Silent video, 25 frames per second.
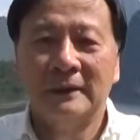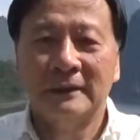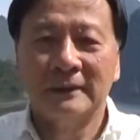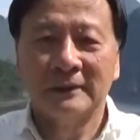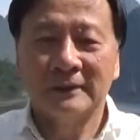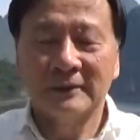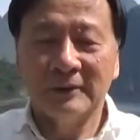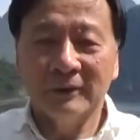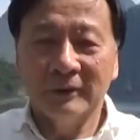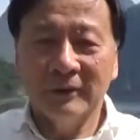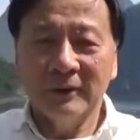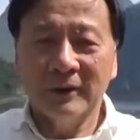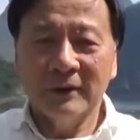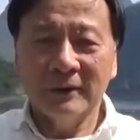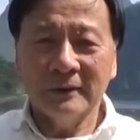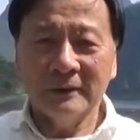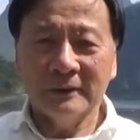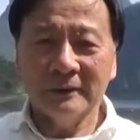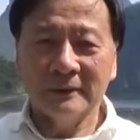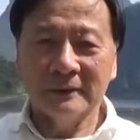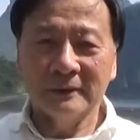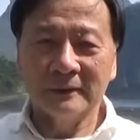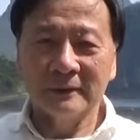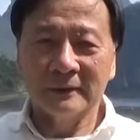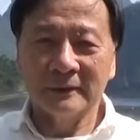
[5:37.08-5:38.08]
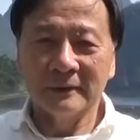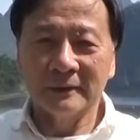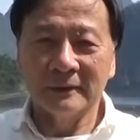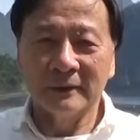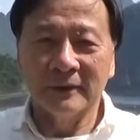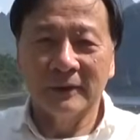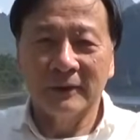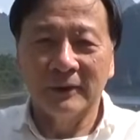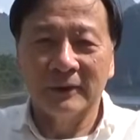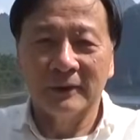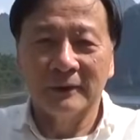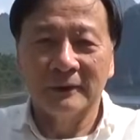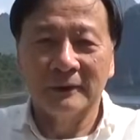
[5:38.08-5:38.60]
turn,
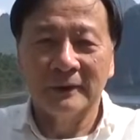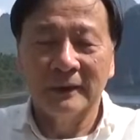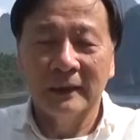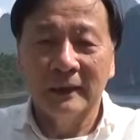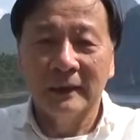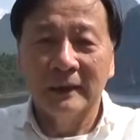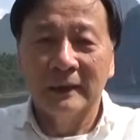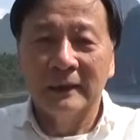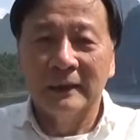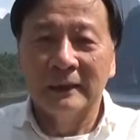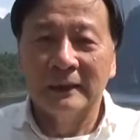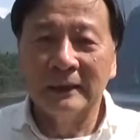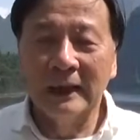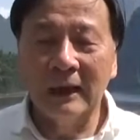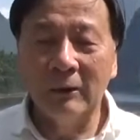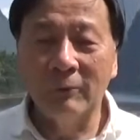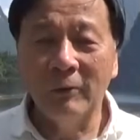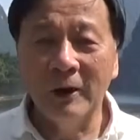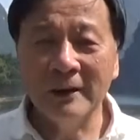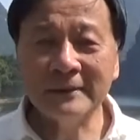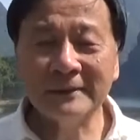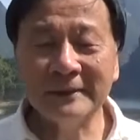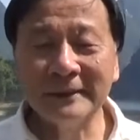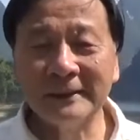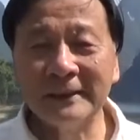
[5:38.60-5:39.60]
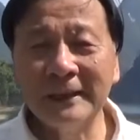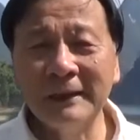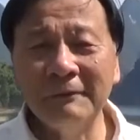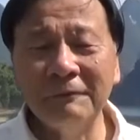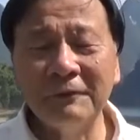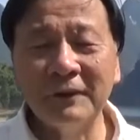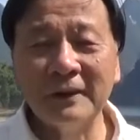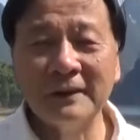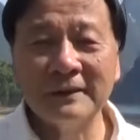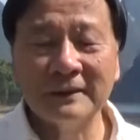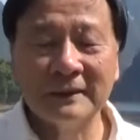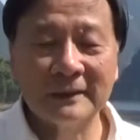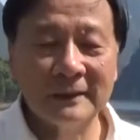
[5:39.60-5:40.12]
turn. Now what's the
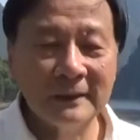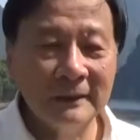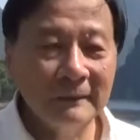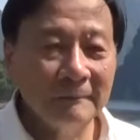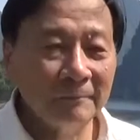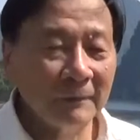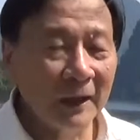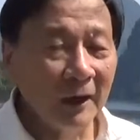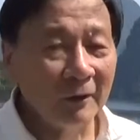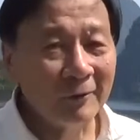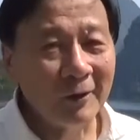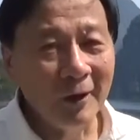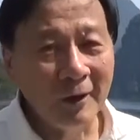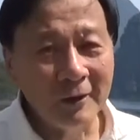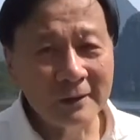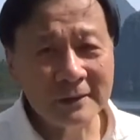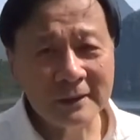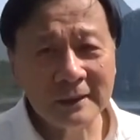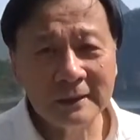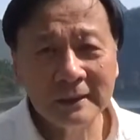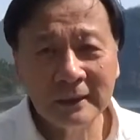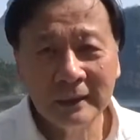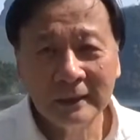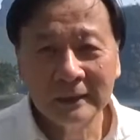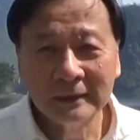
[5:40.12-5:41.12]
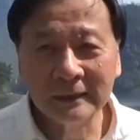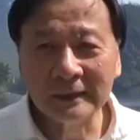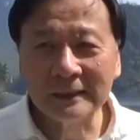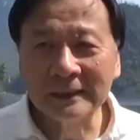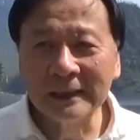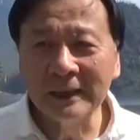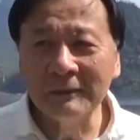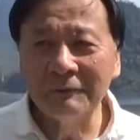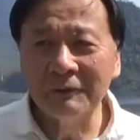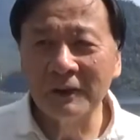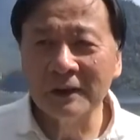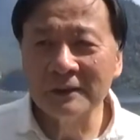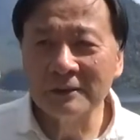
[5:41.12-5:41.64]
difference? Of course, the
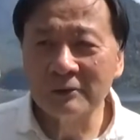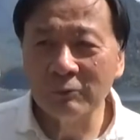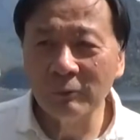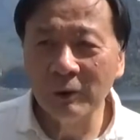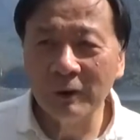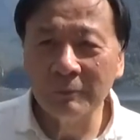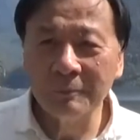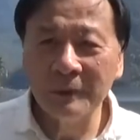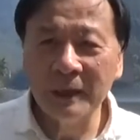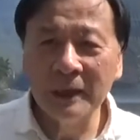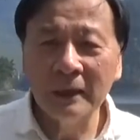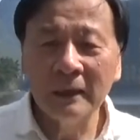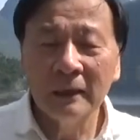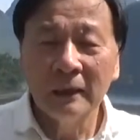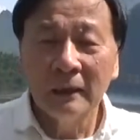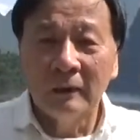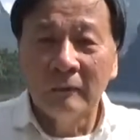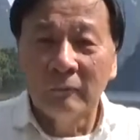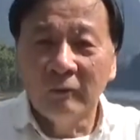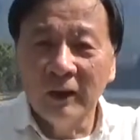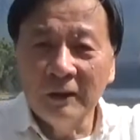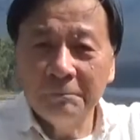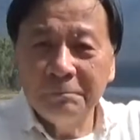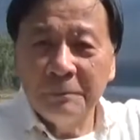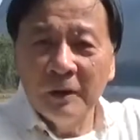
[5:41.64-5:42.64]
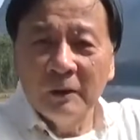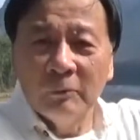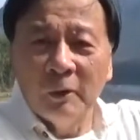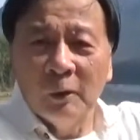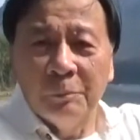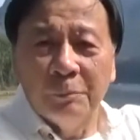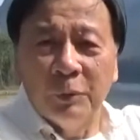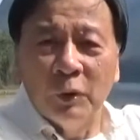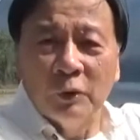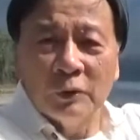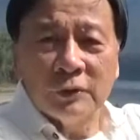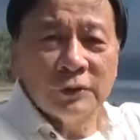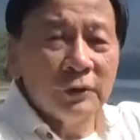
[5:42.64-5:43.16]
difference will be when people
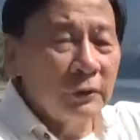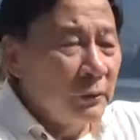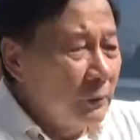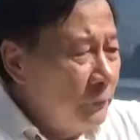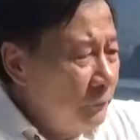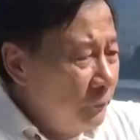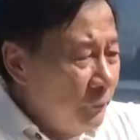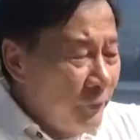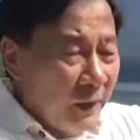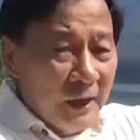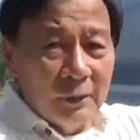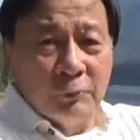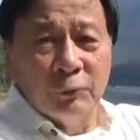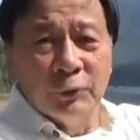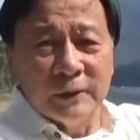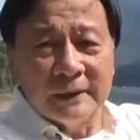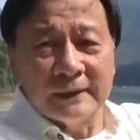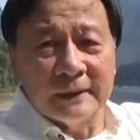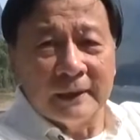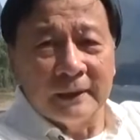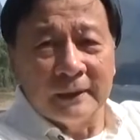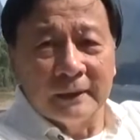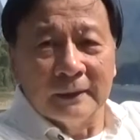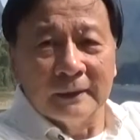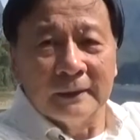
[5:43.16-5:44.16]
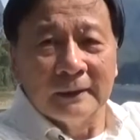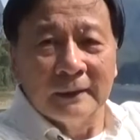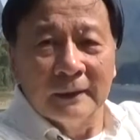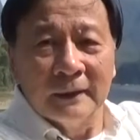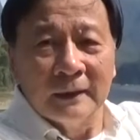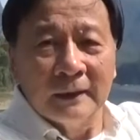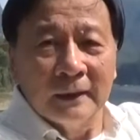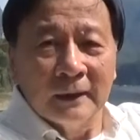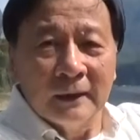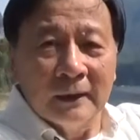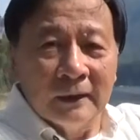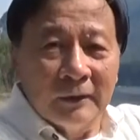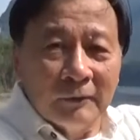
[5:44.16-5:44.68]
push you very rooted,
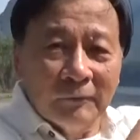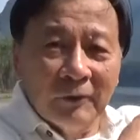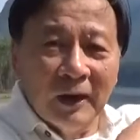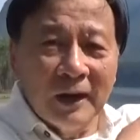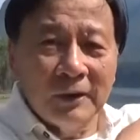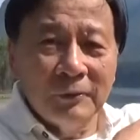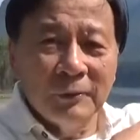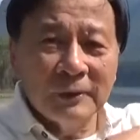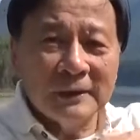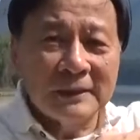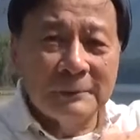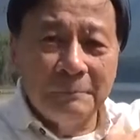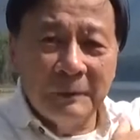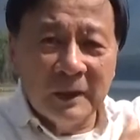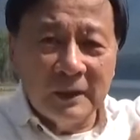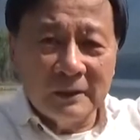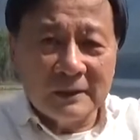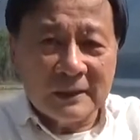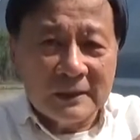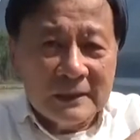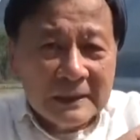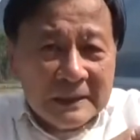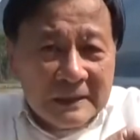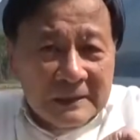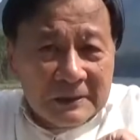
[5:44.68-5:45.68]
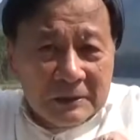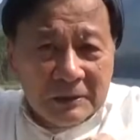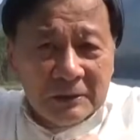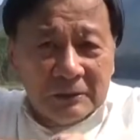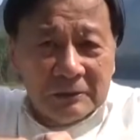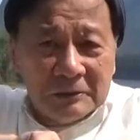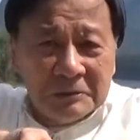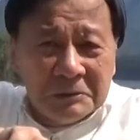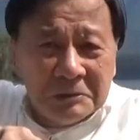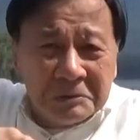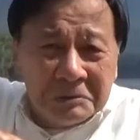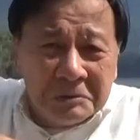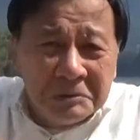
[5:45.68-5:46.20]
because you
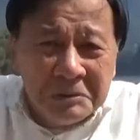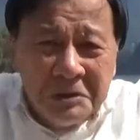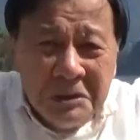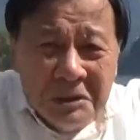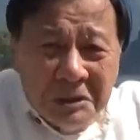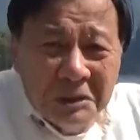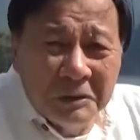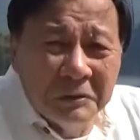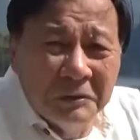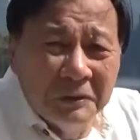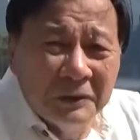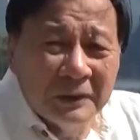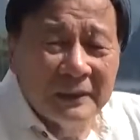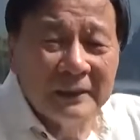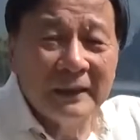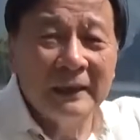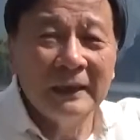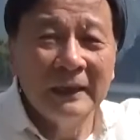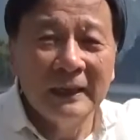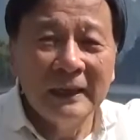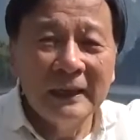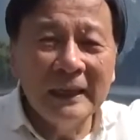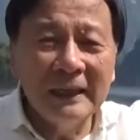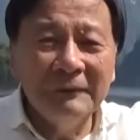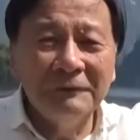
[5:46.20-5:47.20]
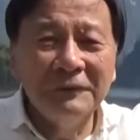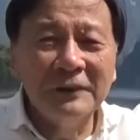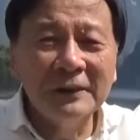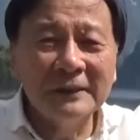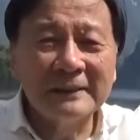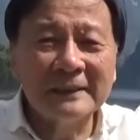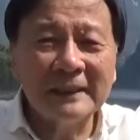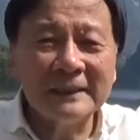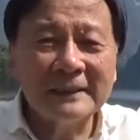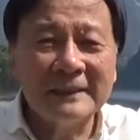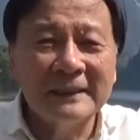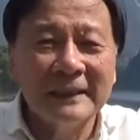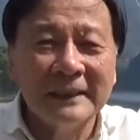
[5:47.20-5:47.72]
very rooted. If you
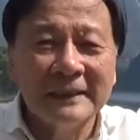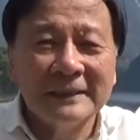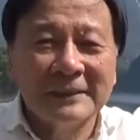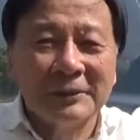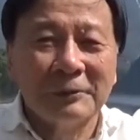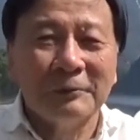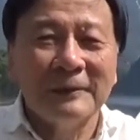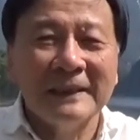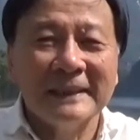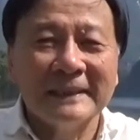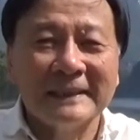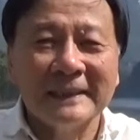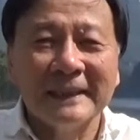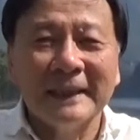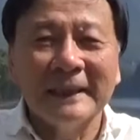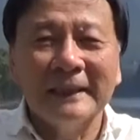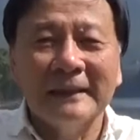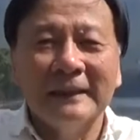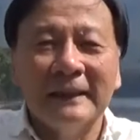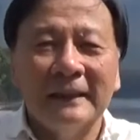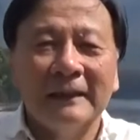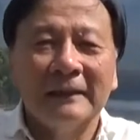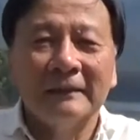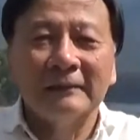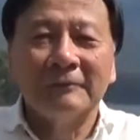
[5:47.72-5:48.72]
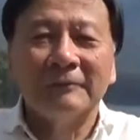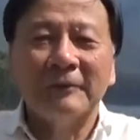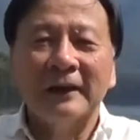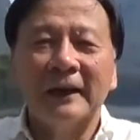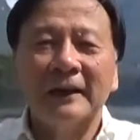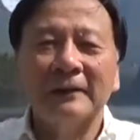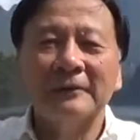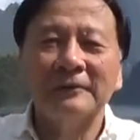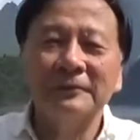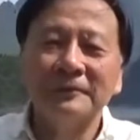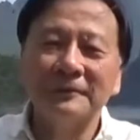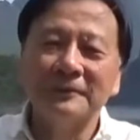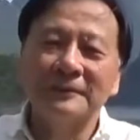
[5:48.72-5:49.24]
just squeeze in,
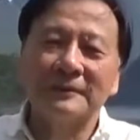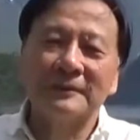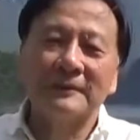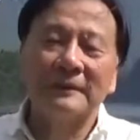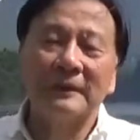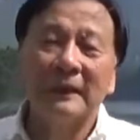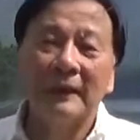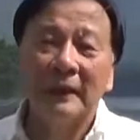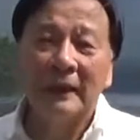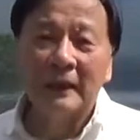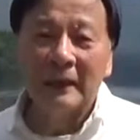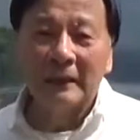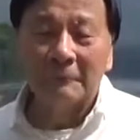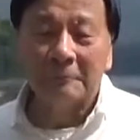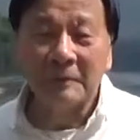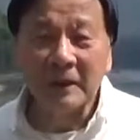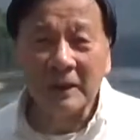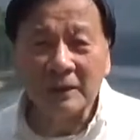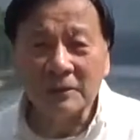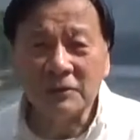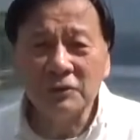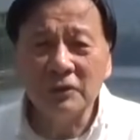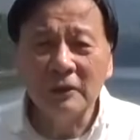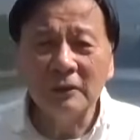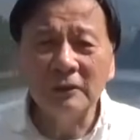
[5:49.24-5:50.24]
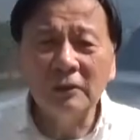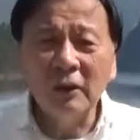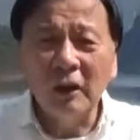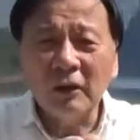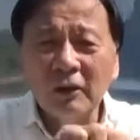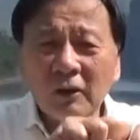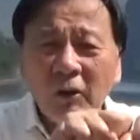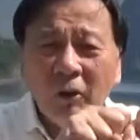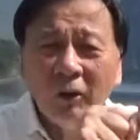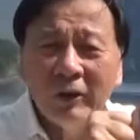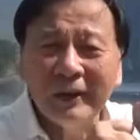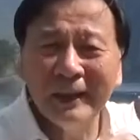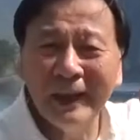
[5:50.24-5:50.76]
very loose. Because you're not
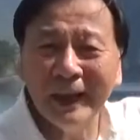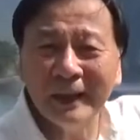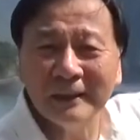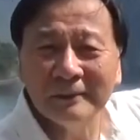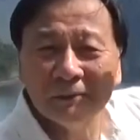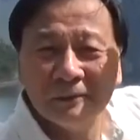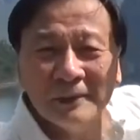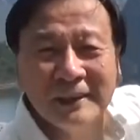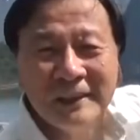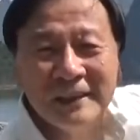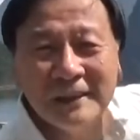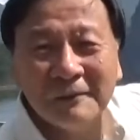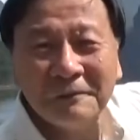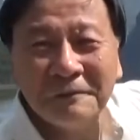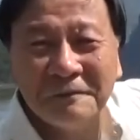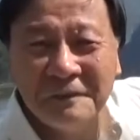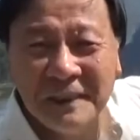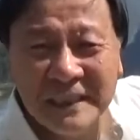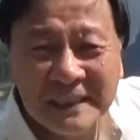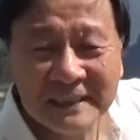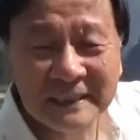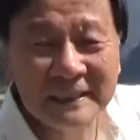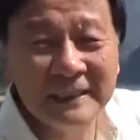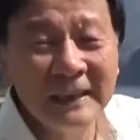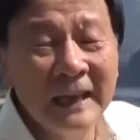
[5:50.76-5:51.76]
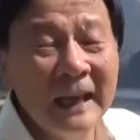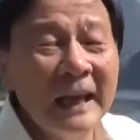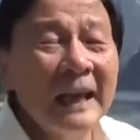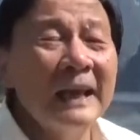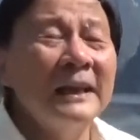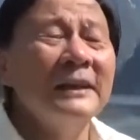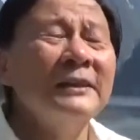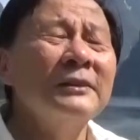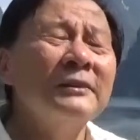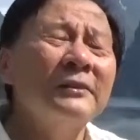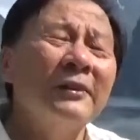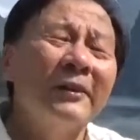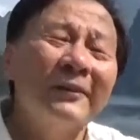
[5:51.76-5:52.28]
connect with your feet.
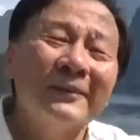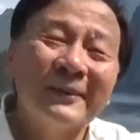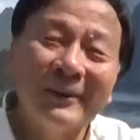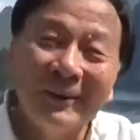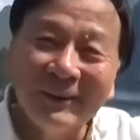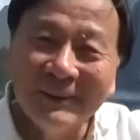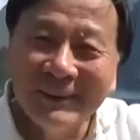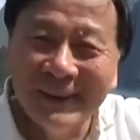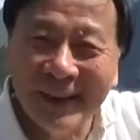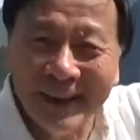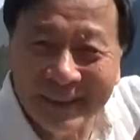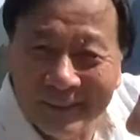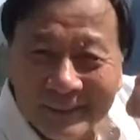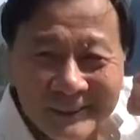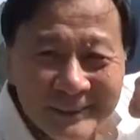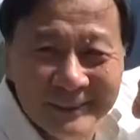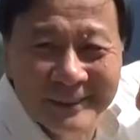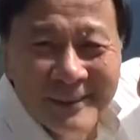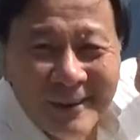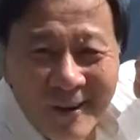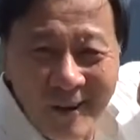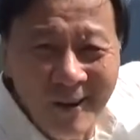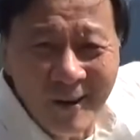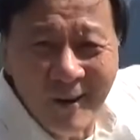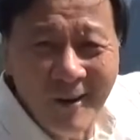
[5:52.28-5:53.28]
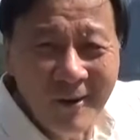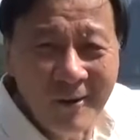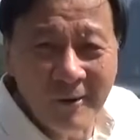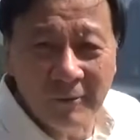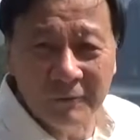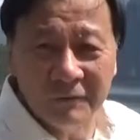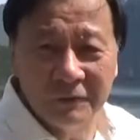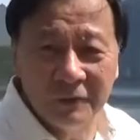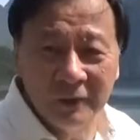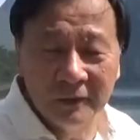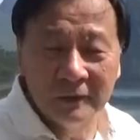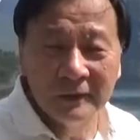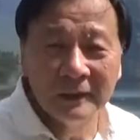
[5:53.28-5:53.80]
You're not connect with the
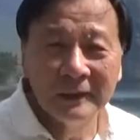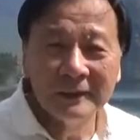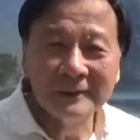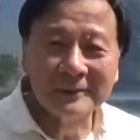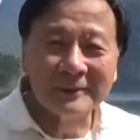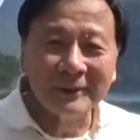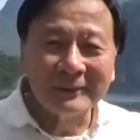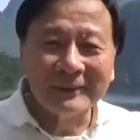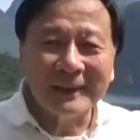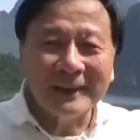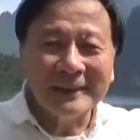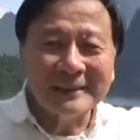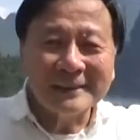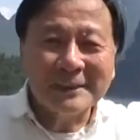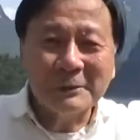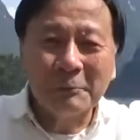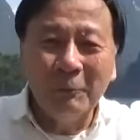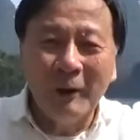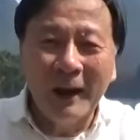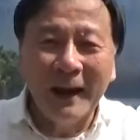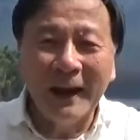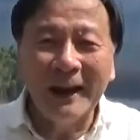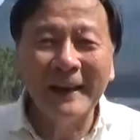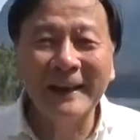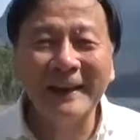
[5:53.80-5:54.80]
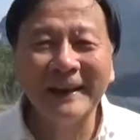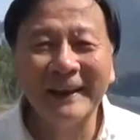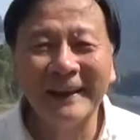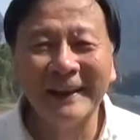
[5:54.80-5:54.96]
earth. So that's why.